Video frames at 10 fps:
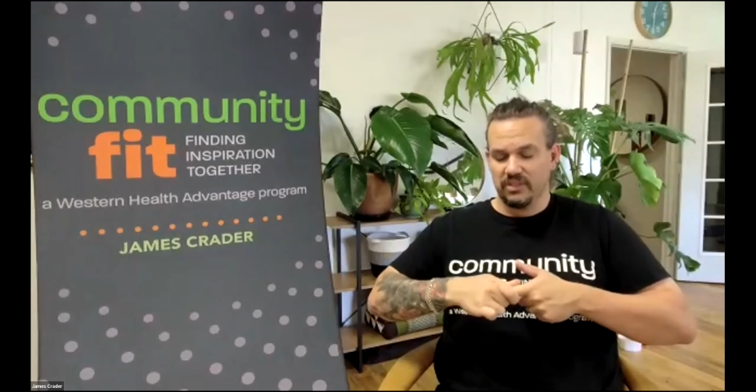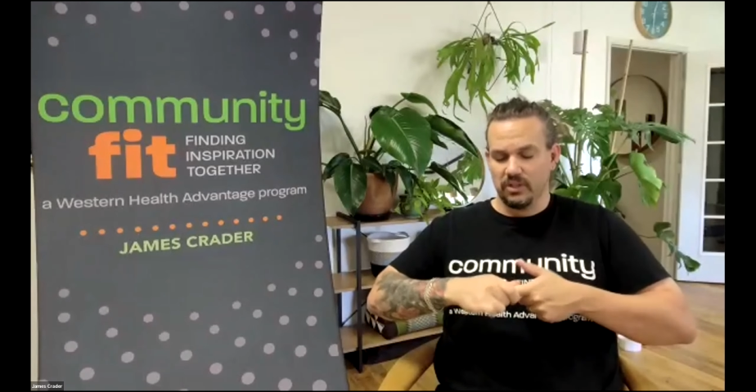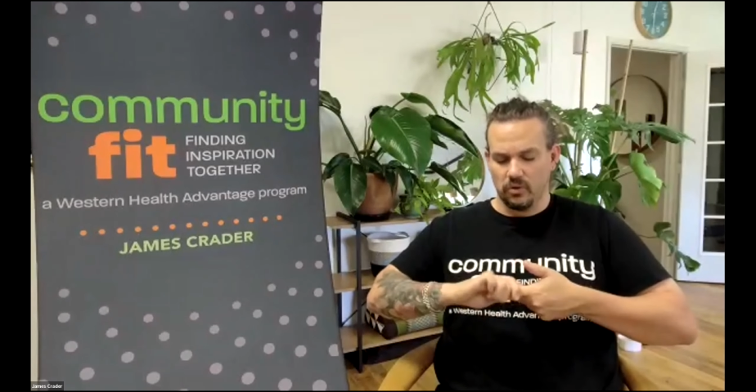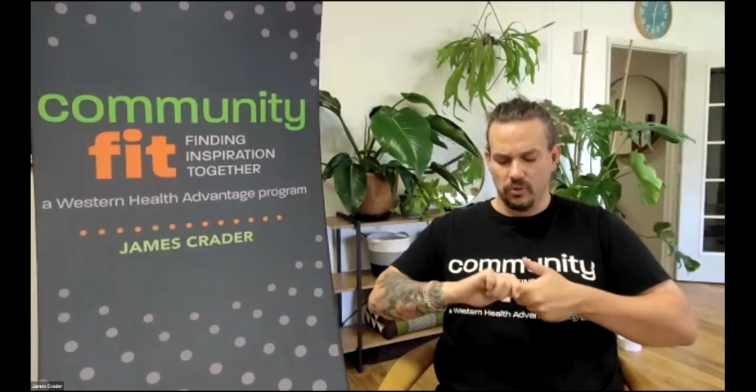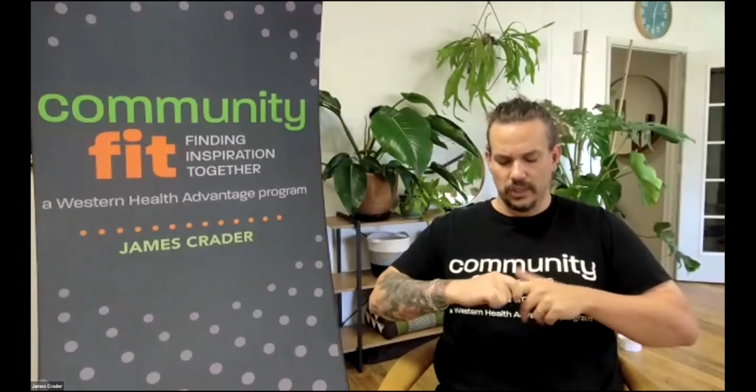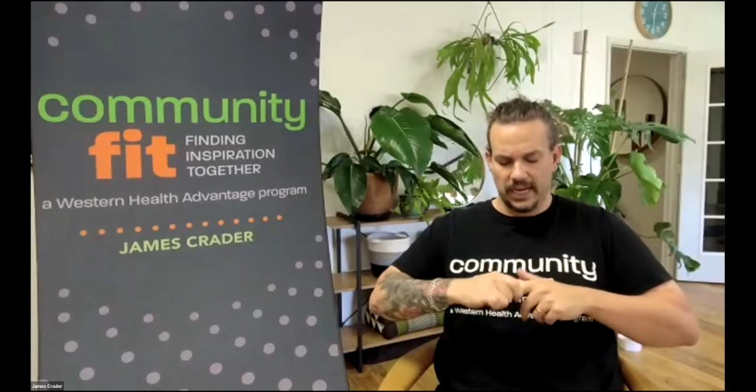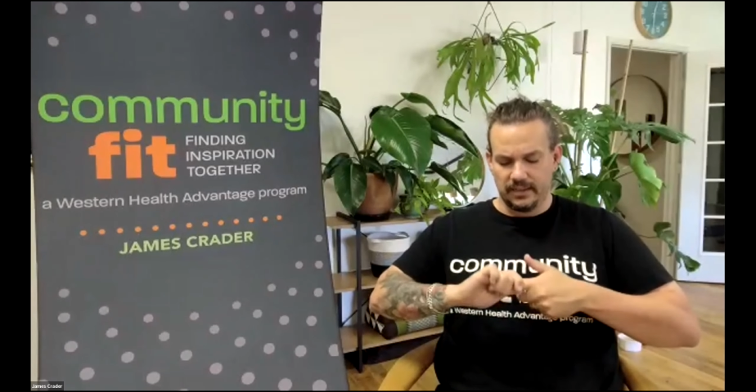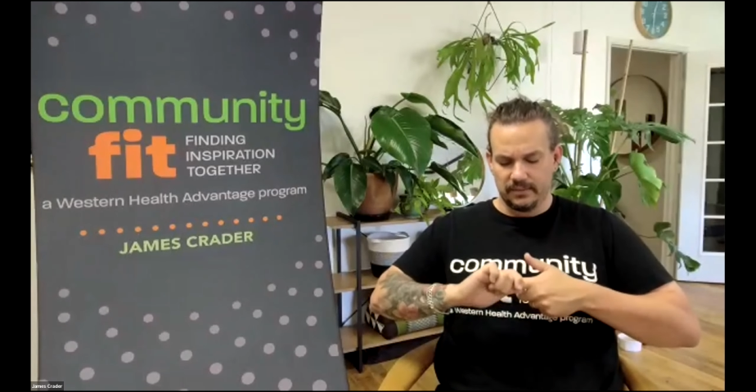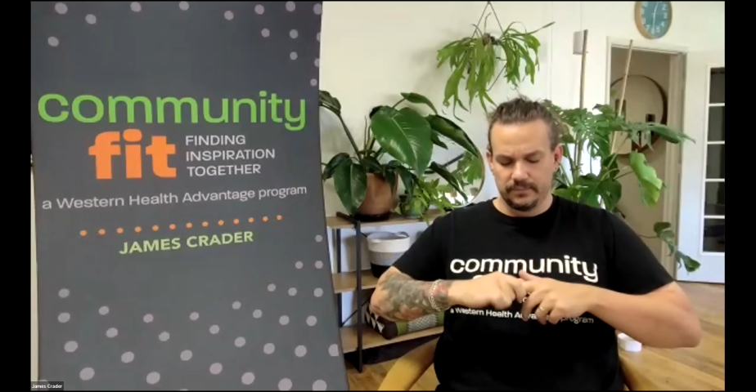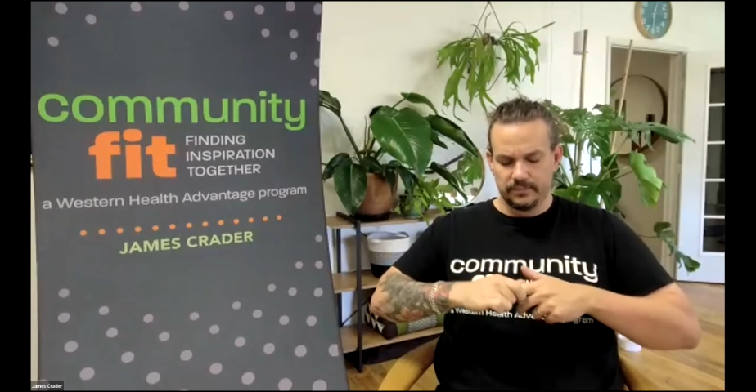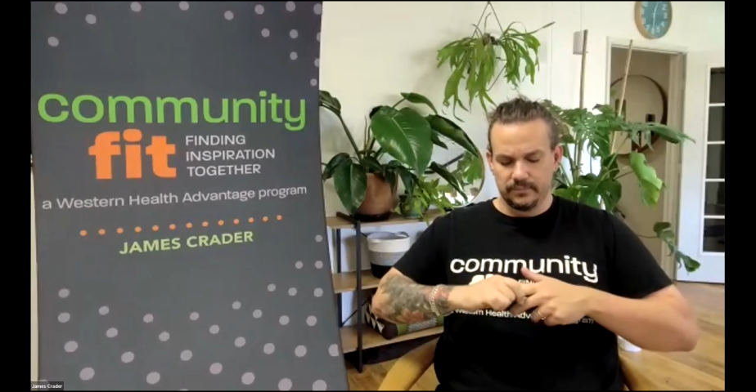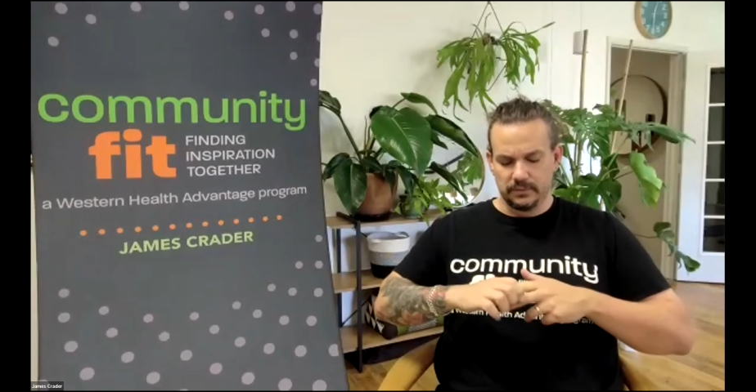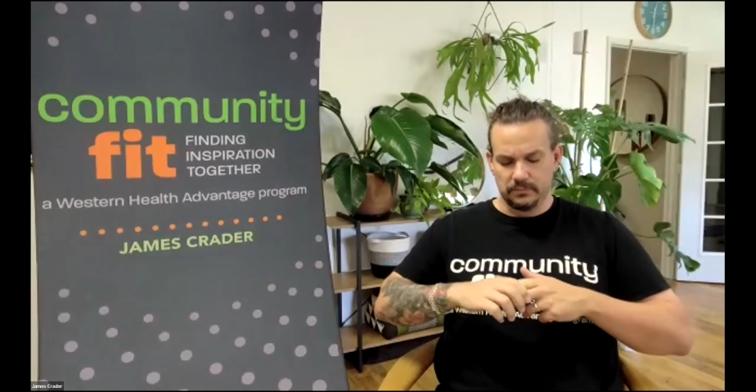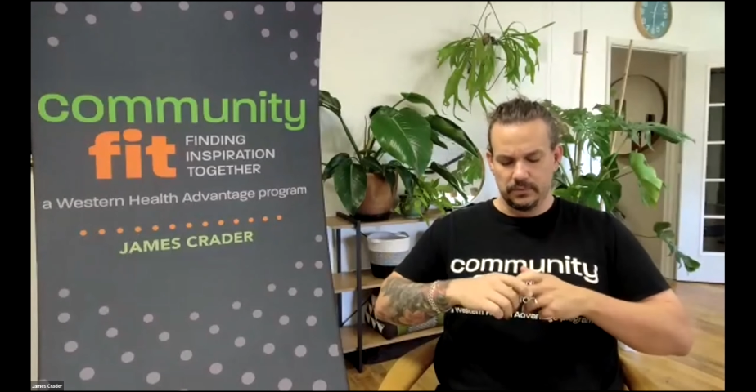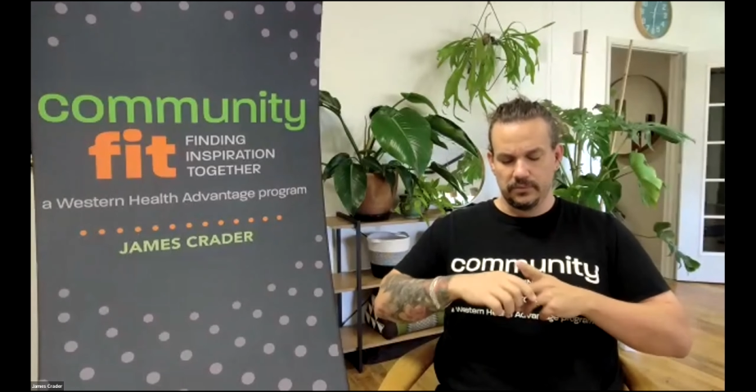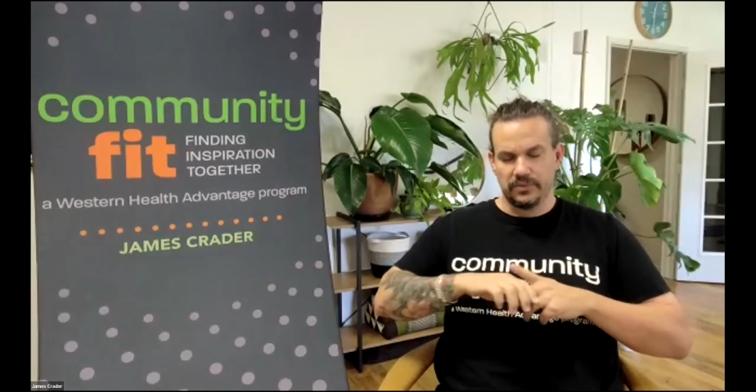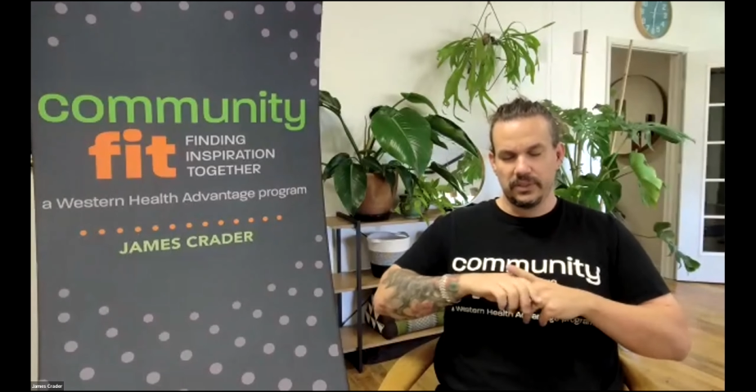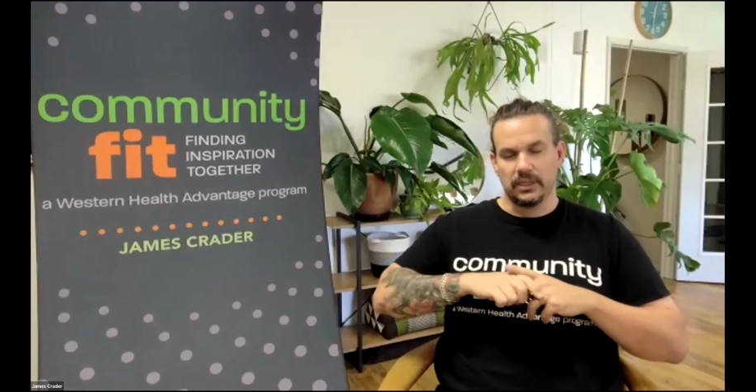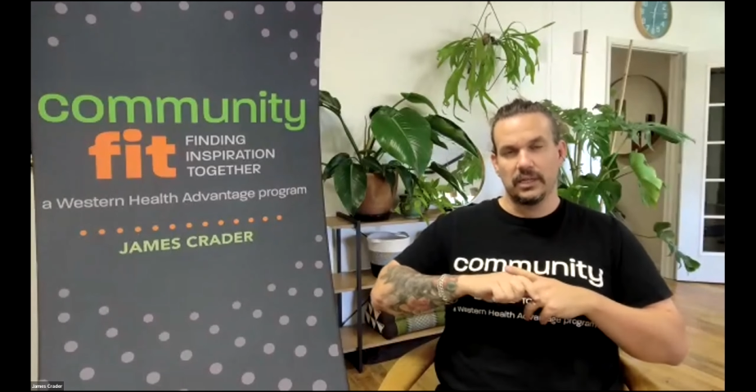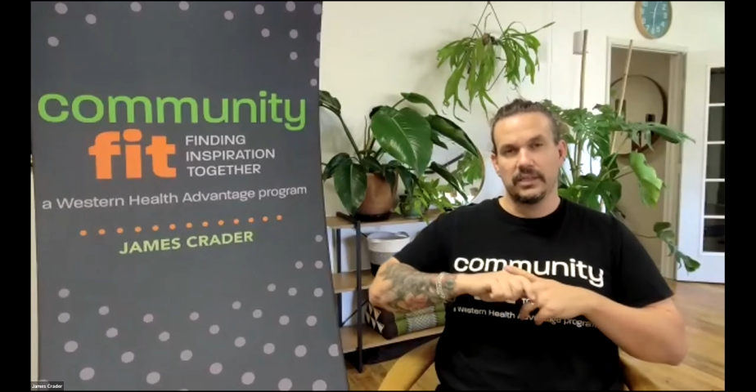a whole lot.
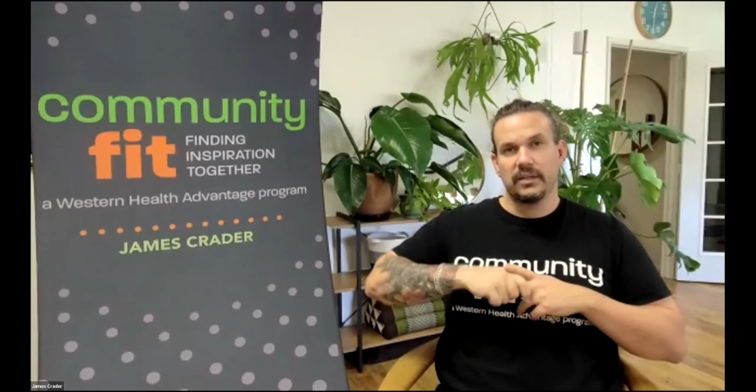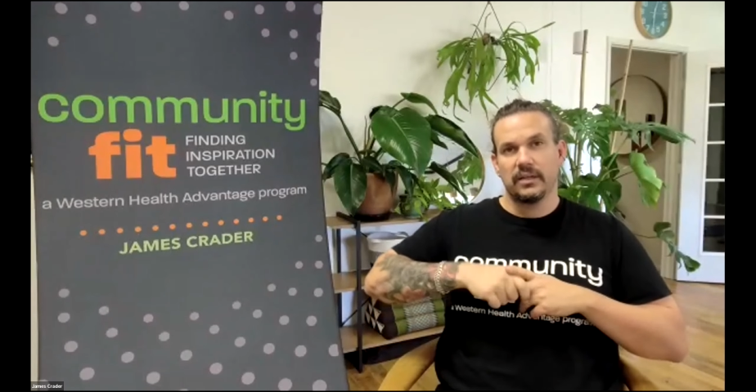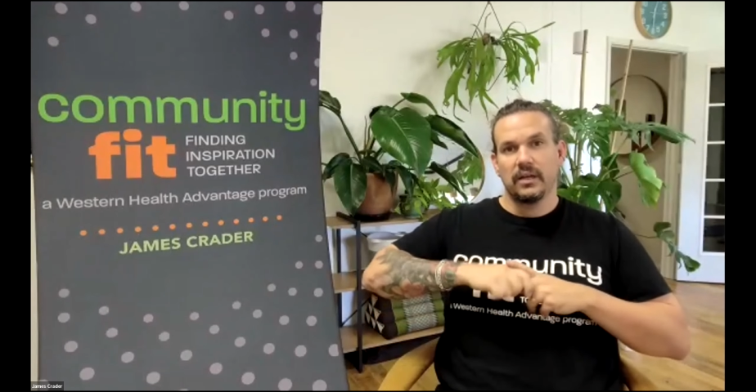Moving on.